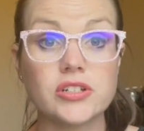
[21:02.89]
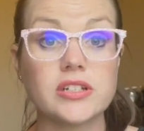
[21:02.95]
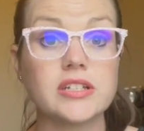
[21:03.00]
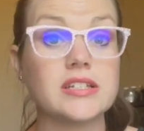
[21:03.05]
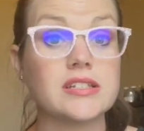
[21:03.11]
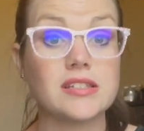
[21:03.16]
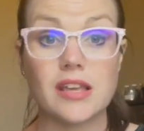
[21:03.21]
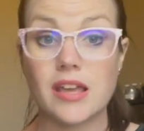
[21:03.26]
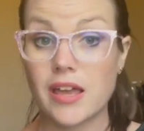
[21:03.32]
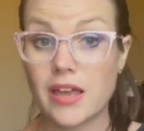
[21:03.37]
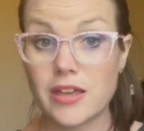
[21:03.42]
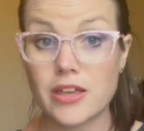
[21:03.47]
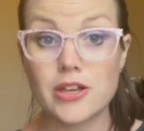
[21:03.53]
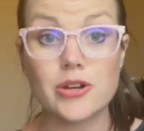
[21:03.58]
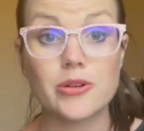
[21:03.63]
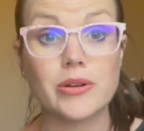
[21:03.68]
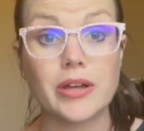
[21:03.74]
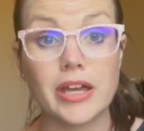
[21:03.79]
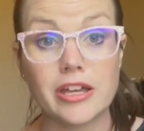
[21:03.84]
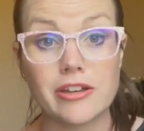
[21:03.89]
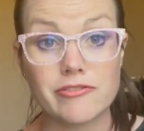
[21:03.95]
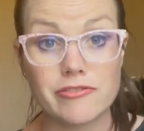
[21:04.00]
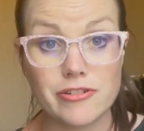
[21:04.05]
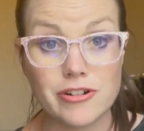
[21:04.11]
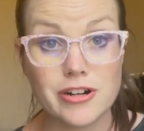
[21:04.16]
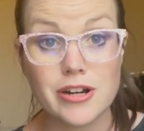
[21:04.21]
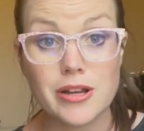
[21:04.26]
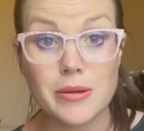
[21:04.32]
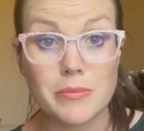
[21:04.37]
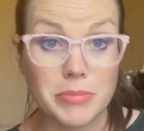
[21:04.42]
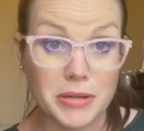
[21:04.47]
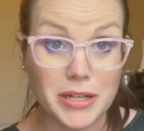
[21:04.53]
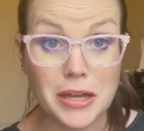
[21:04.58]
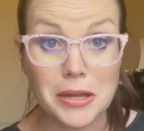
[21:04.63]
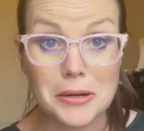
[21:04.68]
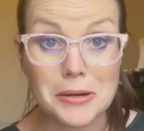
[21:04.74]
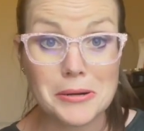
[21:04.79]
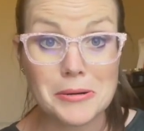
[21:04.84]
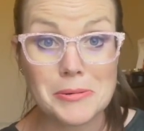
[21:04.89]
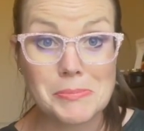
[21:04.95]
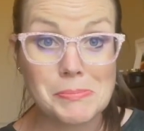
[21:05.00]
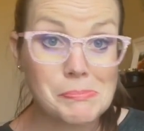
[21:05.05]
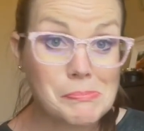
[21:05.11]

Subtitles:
is a-okay for a beginner.